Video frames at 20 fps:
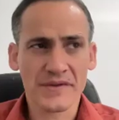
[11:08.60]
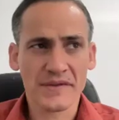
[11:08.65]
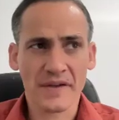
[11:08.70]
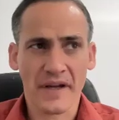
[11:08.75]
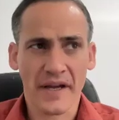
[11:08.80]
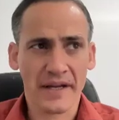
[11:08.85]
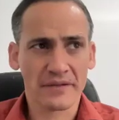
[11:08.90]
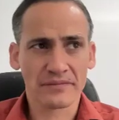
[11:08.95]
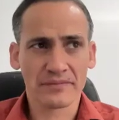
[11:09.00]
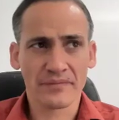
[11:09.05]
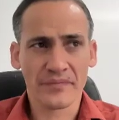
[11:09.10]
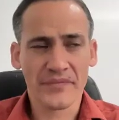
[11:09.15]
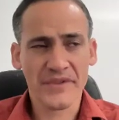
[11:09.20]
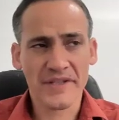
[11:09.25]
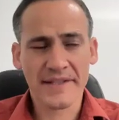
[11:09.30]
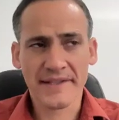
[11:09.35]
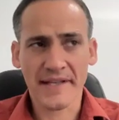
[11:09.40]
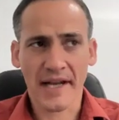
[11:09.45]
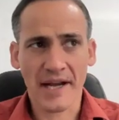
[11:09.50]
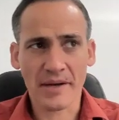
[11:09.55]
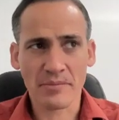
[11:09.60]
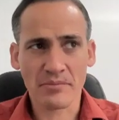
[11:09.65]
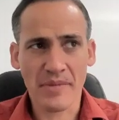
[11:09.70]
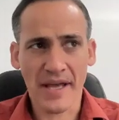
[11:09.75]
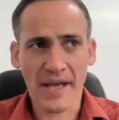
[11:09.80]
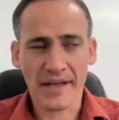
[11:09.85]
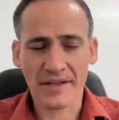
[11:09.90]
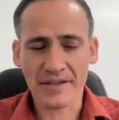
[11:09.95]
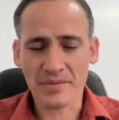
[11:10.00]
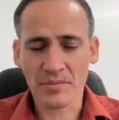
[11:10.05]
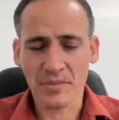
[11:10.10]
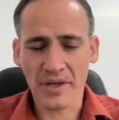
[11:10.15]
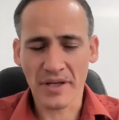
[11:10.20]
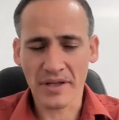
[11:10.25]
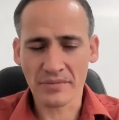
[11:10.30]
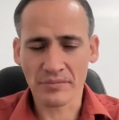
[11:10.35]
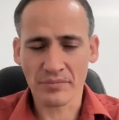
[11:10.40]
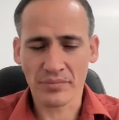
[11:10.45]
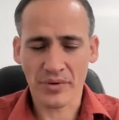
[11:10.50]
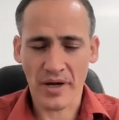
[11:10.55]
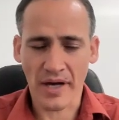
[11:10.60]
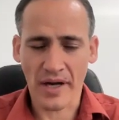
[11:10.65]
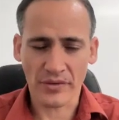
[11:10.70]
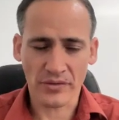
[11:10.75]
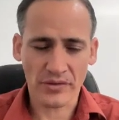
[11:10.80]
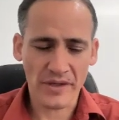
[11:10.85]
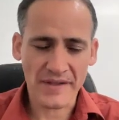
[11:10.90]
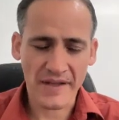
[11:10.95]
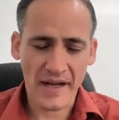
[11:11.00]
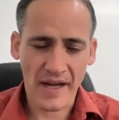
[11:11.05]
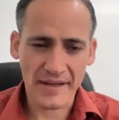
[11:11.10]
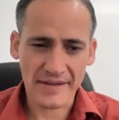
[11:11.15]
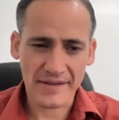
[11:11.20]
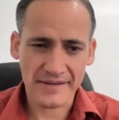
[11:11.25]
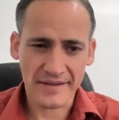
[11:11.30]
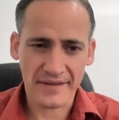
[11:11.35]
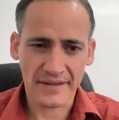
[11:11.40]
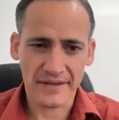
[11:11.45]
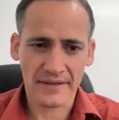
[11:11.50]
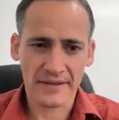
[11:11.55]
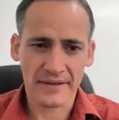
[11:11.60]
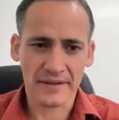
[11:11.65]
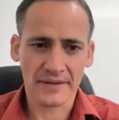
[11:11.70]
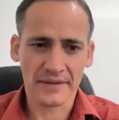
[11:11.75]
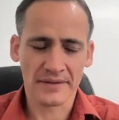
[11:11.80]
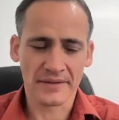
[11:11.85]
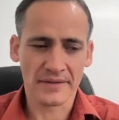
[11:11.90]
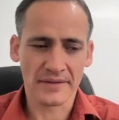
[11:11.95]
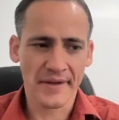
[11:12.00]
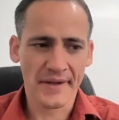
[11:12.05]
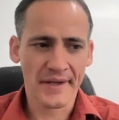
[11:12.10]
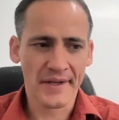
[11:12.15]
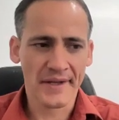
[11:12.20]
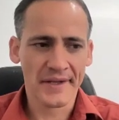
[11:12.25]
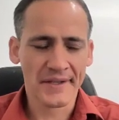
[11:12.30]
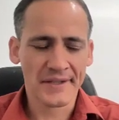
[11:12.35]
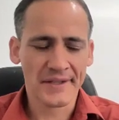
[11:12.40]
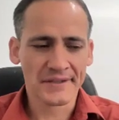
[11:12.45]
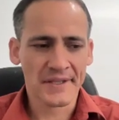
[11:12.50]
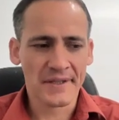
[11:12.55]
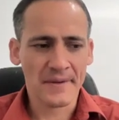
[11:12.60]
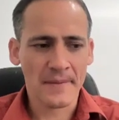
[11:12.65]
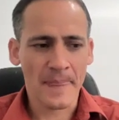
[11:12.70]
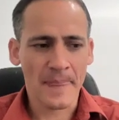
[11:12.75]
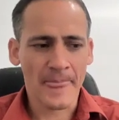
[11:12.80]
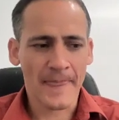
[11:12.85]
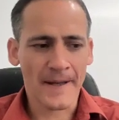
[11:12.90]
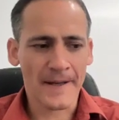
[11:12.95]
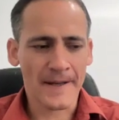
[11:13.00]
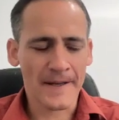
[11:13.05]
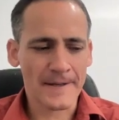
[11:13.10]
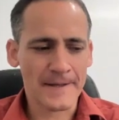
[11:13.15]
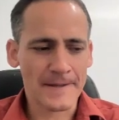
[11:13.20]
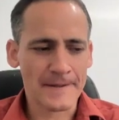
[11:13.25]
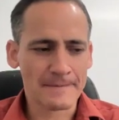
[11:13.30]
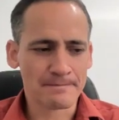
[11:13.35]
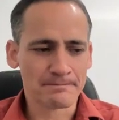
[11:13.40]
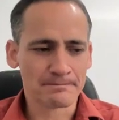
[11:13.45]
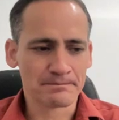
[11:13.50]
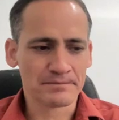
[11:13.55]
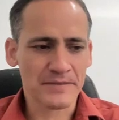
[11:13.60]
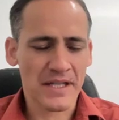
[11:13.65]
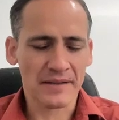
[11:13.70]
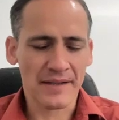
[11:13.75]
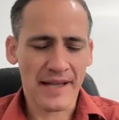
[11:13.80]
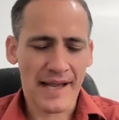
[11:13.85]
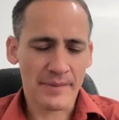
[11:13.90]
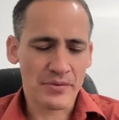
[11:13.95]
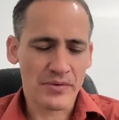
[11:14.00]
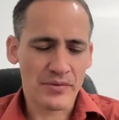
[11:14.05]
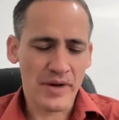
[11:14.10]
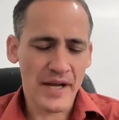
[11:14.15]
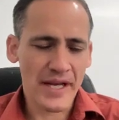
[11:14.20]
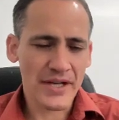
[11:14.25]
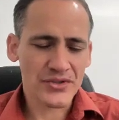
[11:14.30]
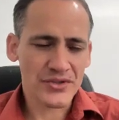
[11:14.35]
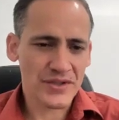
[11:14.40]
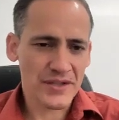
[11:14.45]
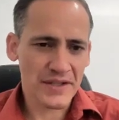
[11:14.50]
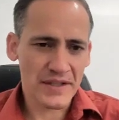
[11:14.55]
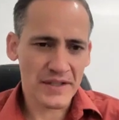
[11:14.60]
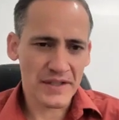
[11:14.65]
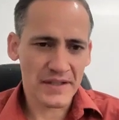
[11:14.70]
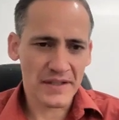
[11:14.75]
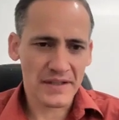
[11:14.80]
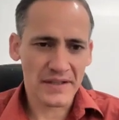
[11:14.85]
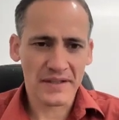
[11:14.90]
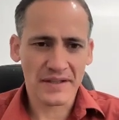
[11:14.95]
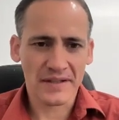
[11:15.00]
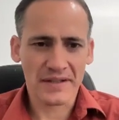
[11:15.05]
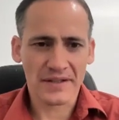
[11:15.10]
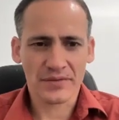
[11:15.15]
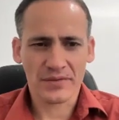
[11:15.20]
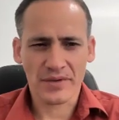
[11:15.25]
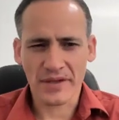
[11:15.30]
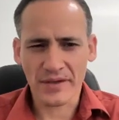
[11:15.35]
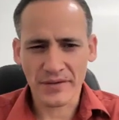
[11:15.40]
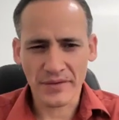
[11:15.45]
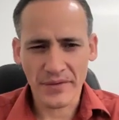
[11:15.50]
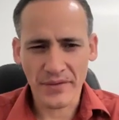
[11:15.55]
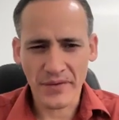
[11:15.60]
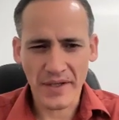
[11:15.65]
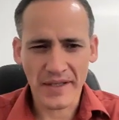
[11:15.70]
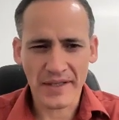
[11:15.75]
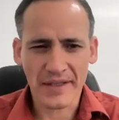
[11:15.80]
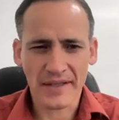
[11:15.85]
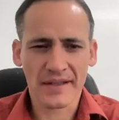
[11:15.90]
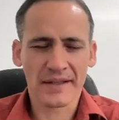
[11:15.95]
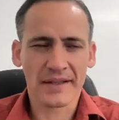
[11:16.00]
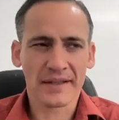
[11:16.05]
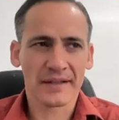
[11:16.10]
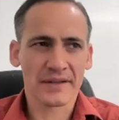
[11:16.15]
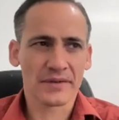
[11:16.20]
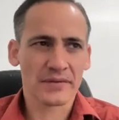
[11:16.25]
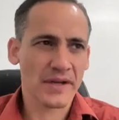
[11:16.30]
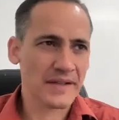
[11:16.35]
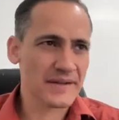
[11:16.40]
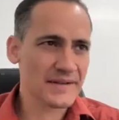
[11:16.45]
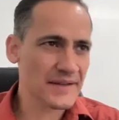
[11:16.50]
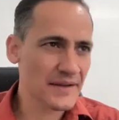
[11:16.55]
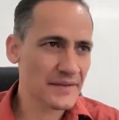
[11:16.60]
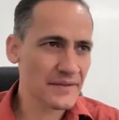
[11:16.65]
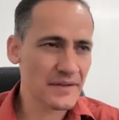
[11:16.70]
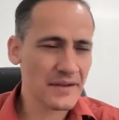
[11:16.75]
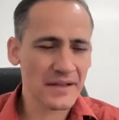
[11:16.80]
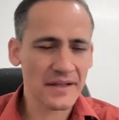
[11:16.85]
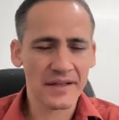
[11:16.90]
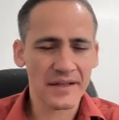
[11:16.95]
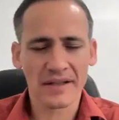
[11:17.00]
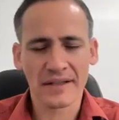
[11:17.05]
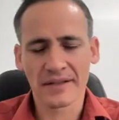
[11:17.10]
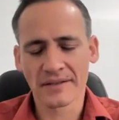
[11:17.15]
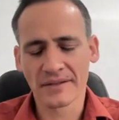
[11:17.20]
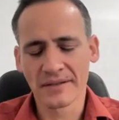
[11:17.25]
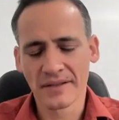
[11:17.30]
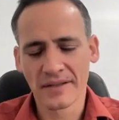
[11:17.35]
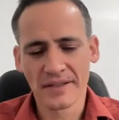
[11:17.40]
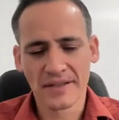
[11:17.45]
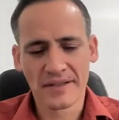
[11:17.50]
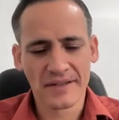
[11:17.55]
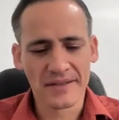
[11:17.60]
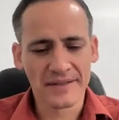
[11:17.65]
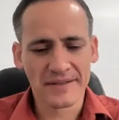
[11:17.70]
like time management and prioritizing and collaboration and critical thinking, creativity, and a